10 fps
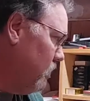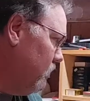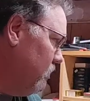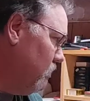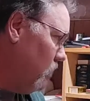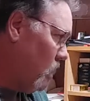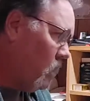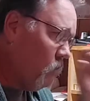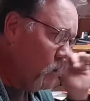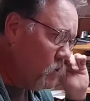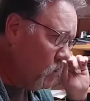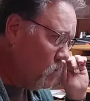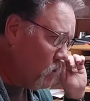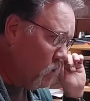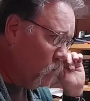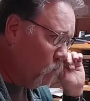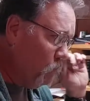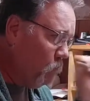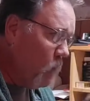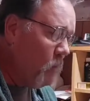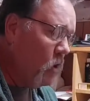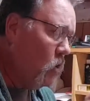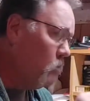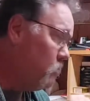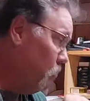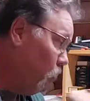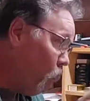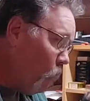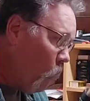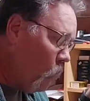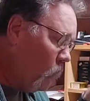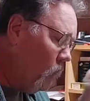I did a lot of research on Primary Arms before,